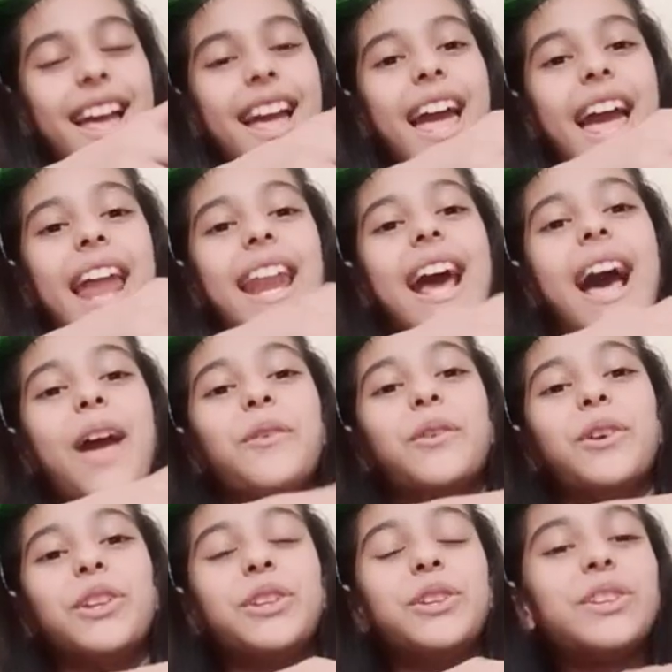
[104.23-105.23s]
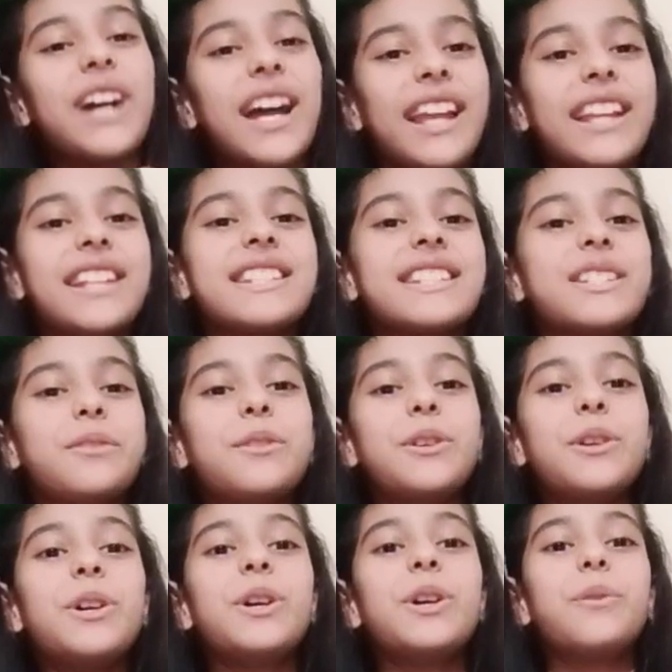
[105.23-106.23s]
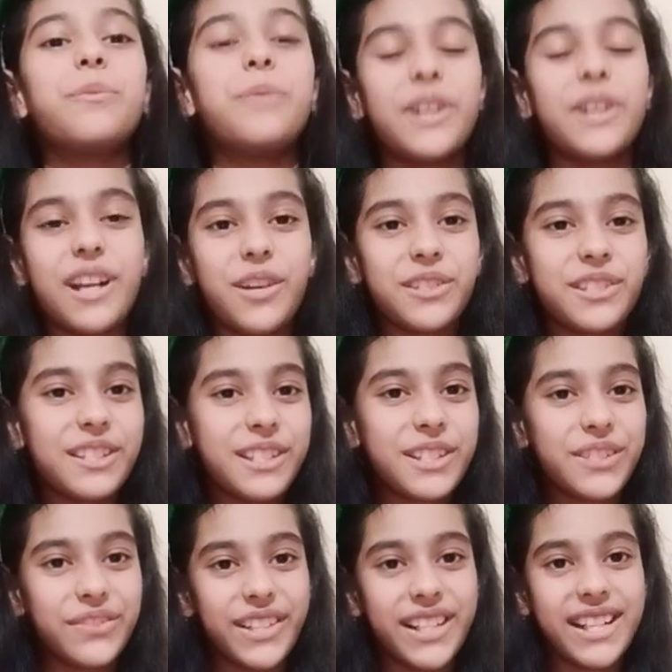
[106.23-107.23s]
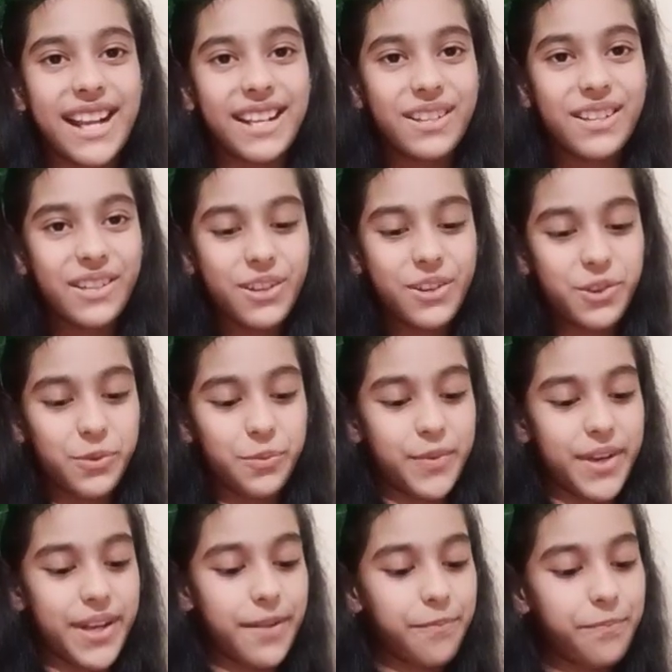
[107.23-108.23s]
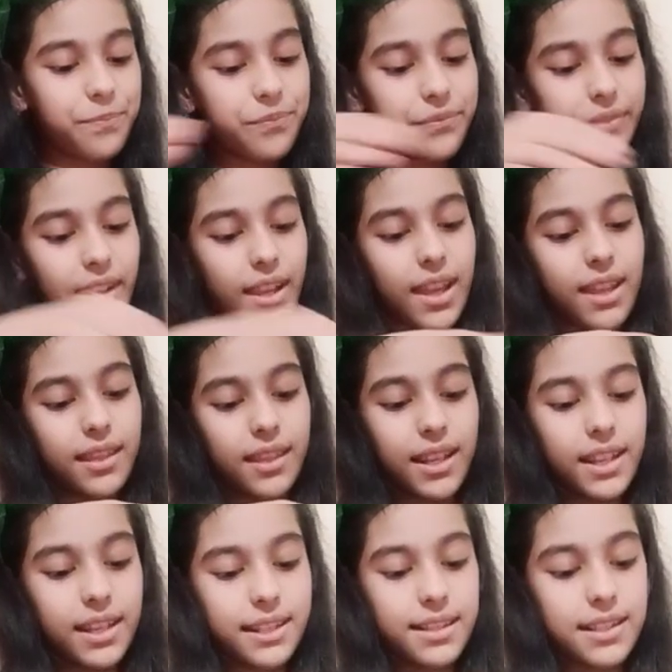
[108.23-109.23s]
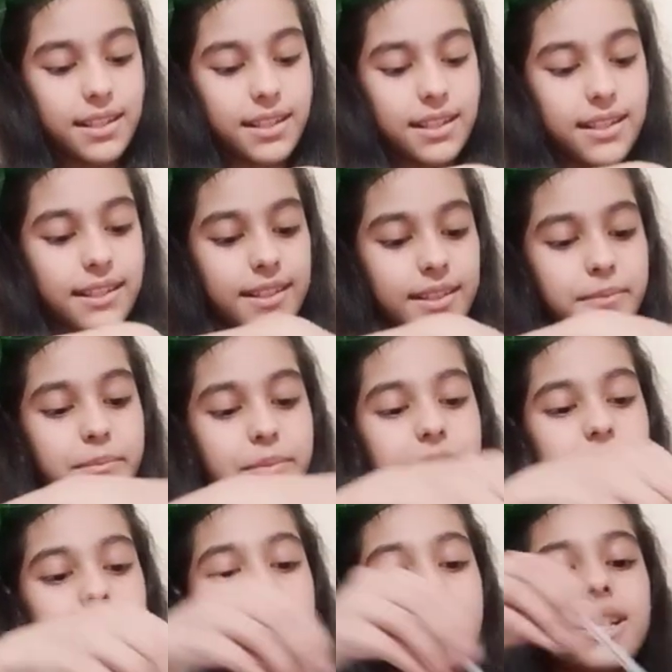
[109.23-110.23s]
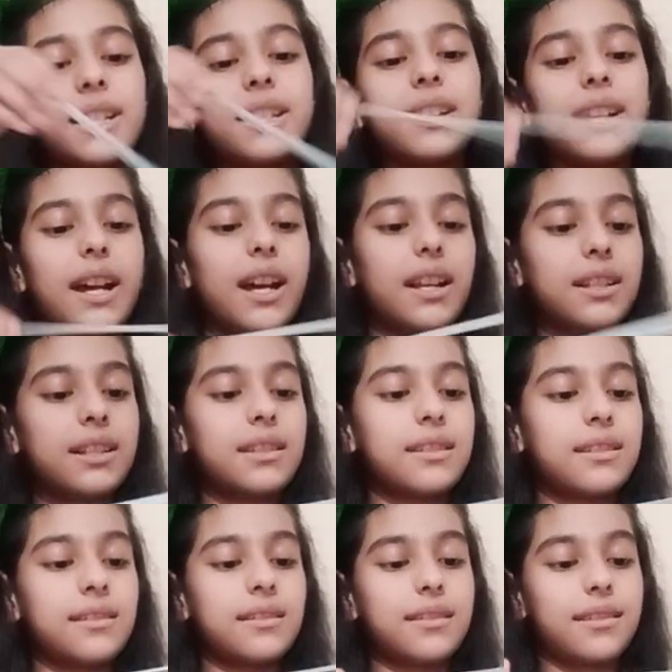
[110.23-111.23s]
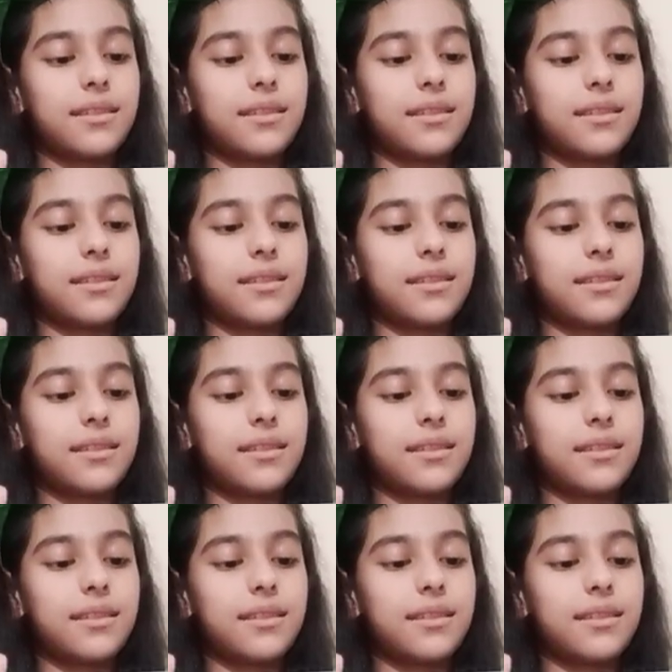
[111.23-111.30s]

and I want you guys to pronounce this word at home. And these are some circumgyrate